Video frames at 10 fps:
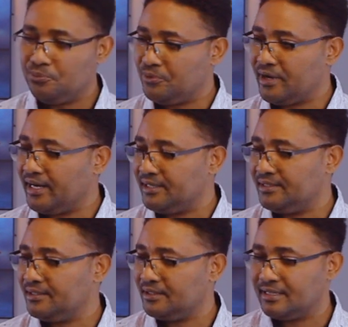
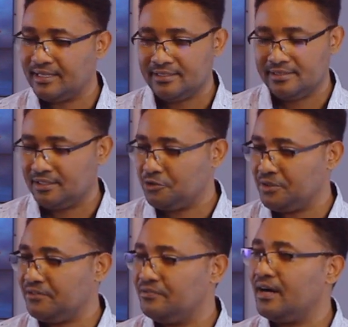Pride can't take
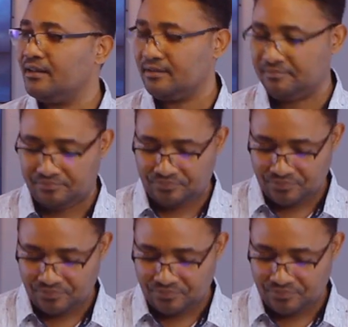you any farther.